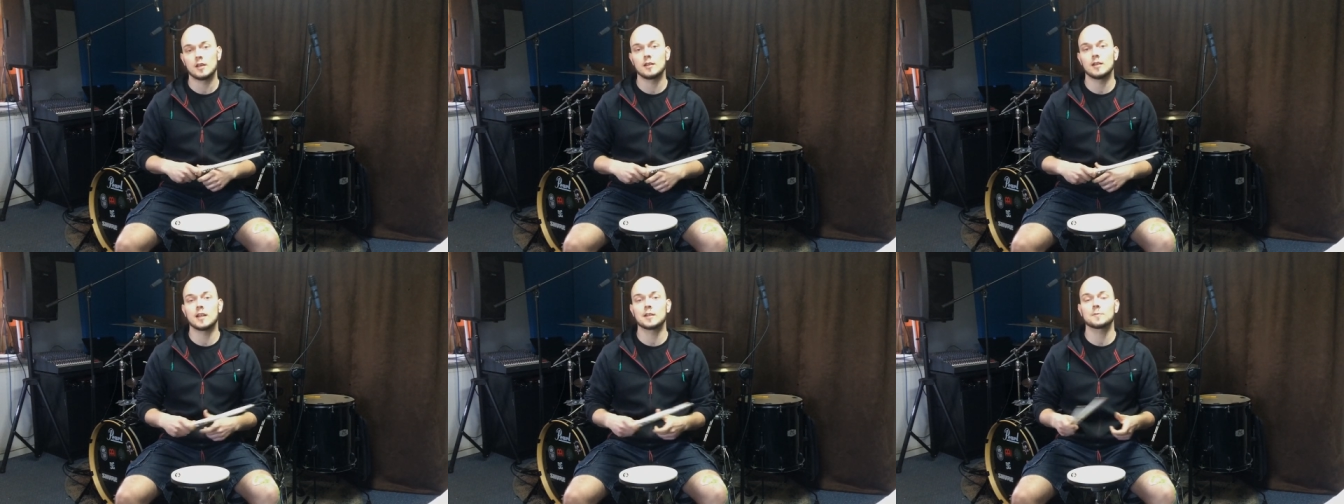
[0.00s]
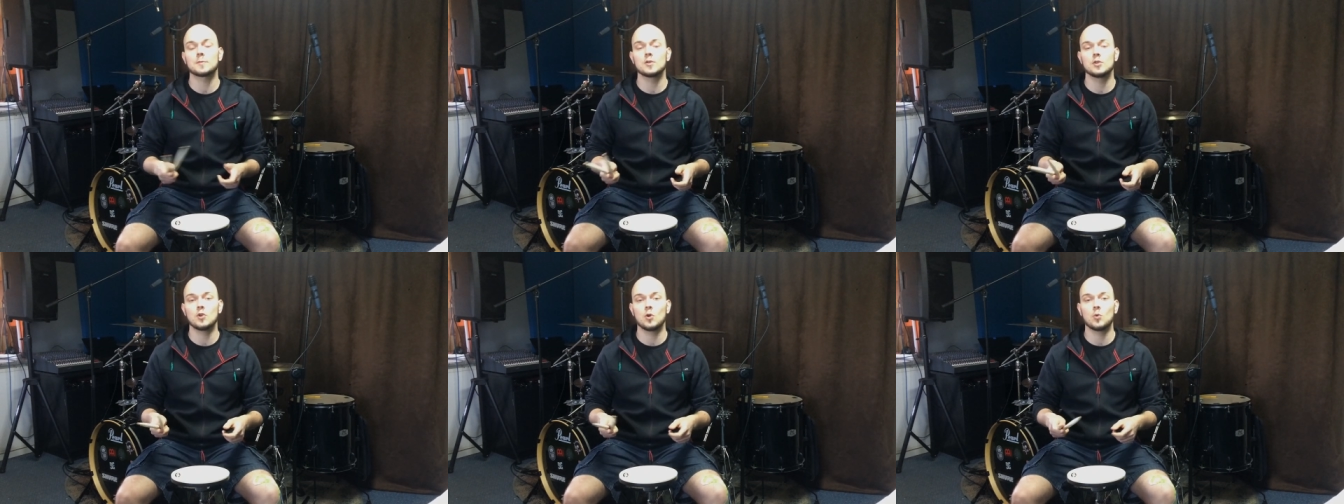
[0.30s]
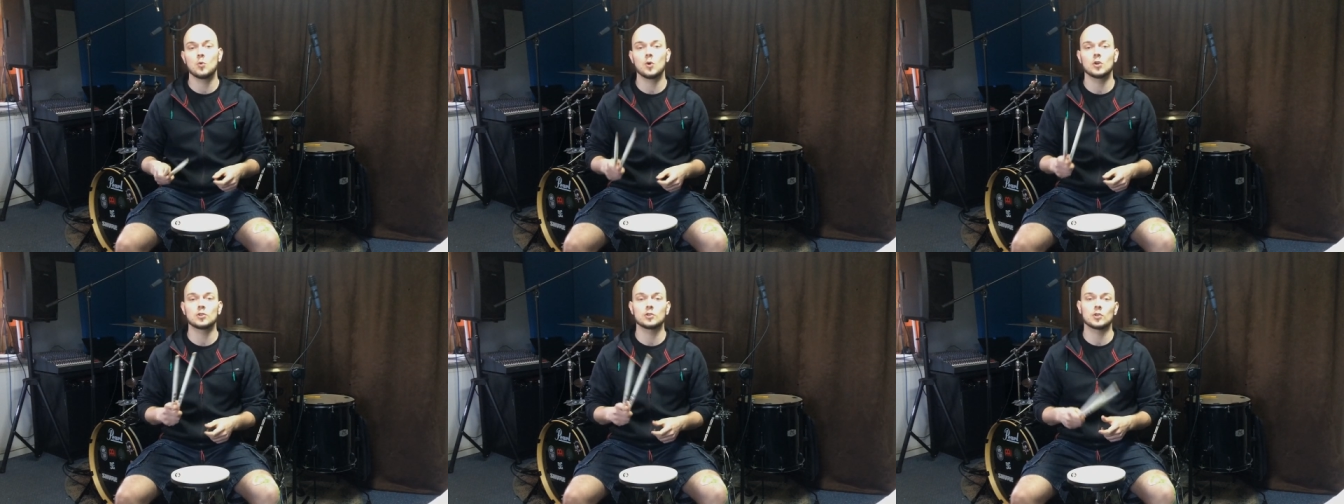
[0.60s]
Let me
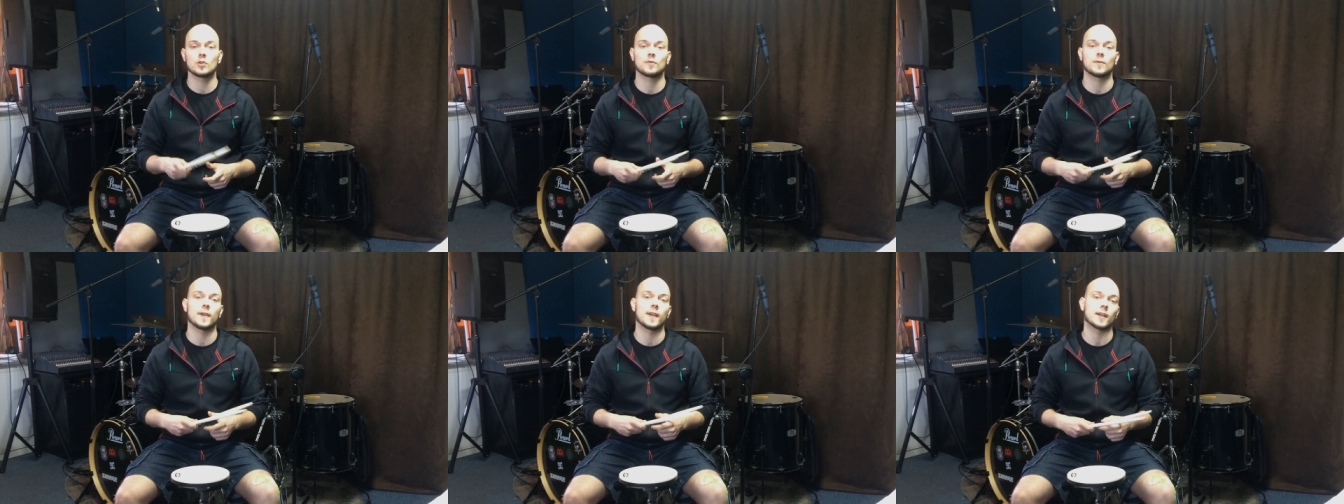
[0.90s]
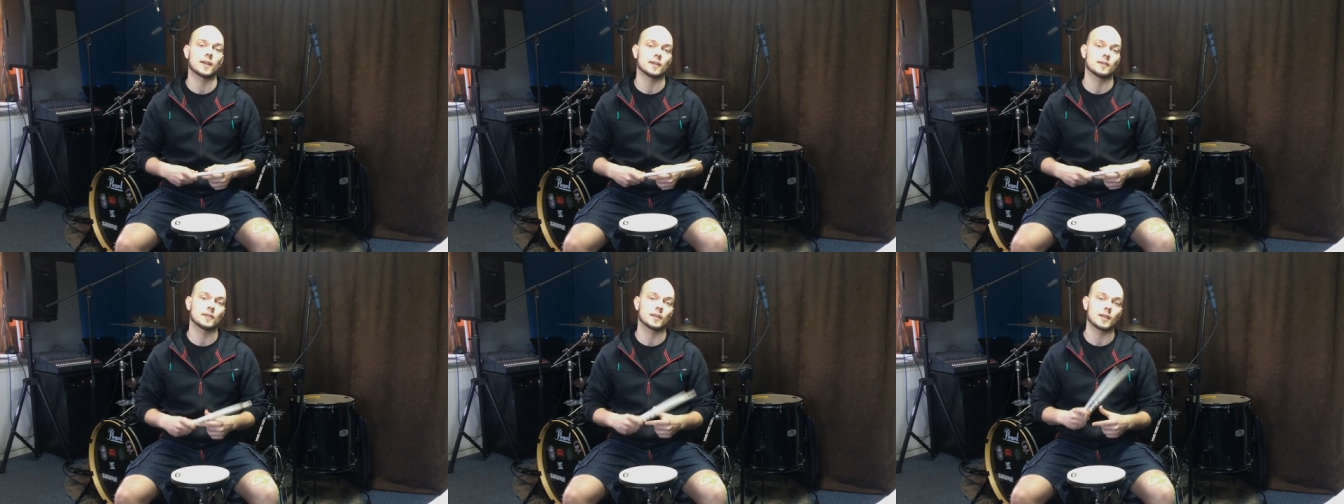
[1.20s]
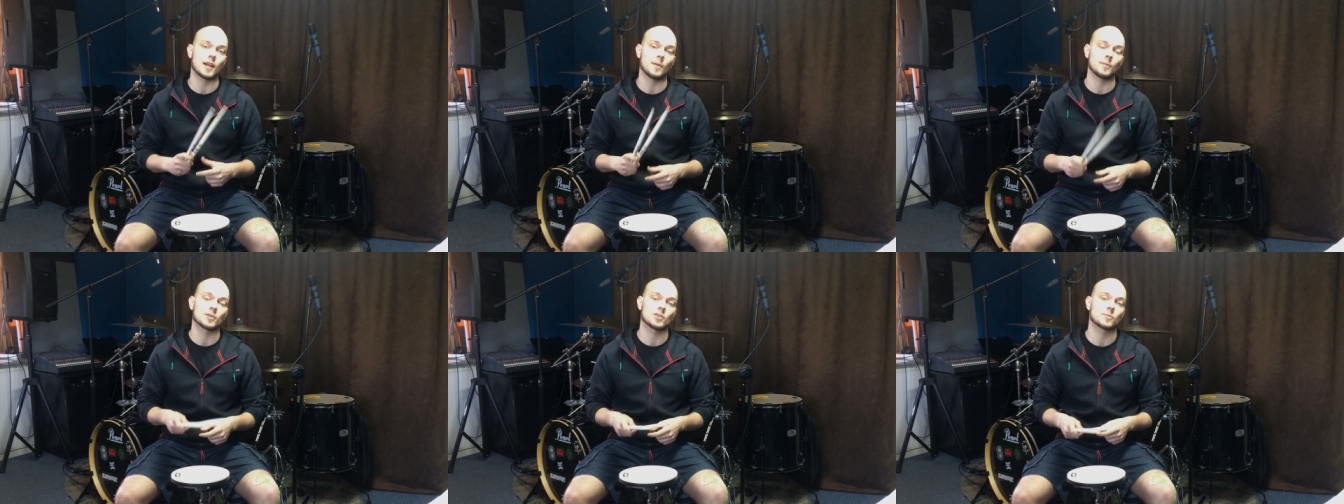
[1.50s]
know what do you think in the
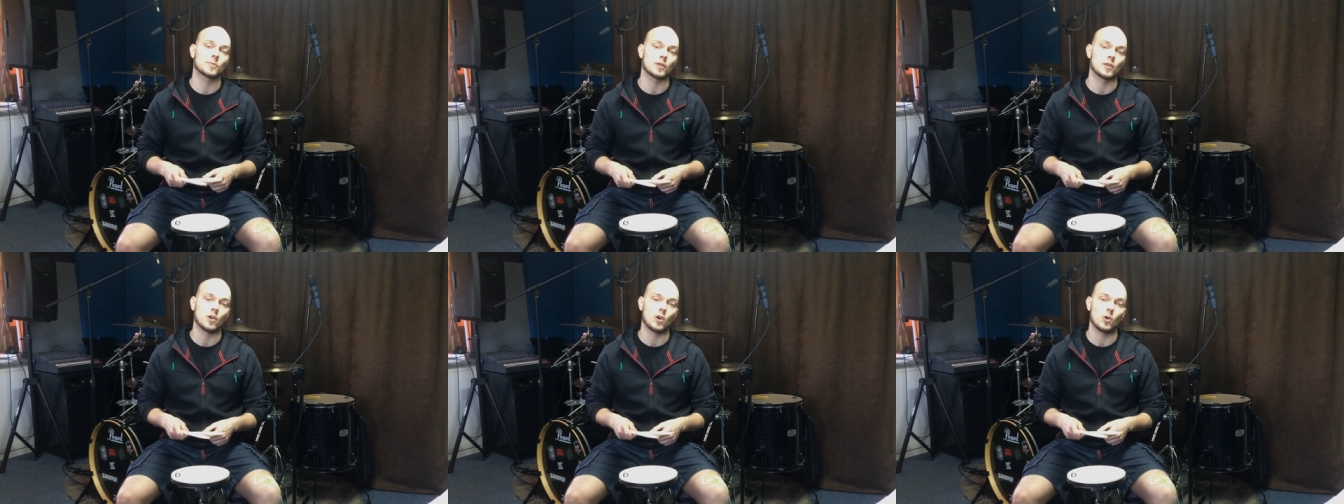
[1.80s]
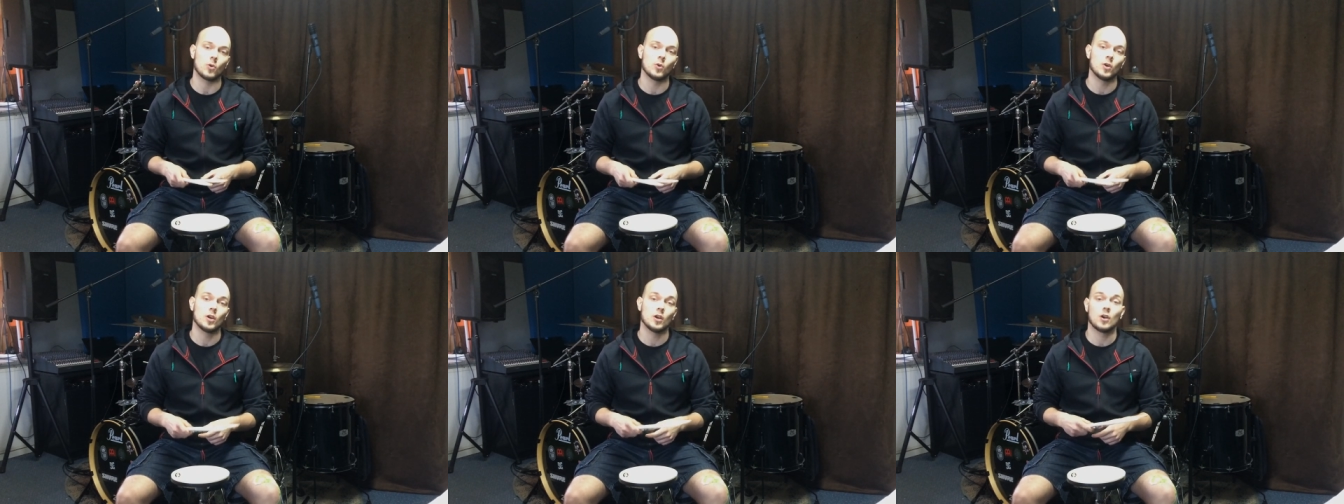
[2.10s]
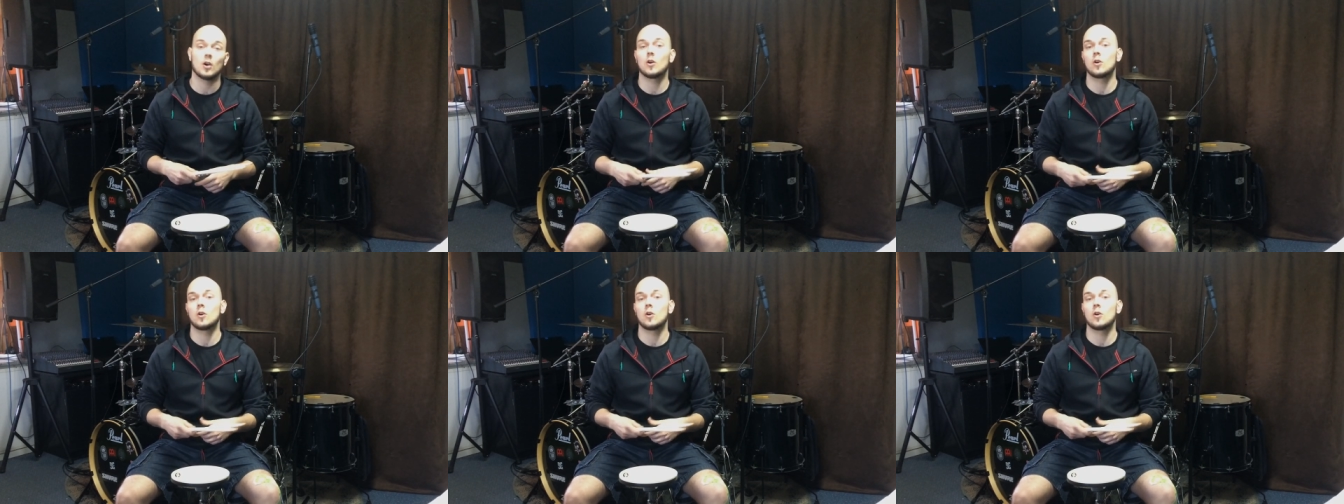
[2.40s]
comments below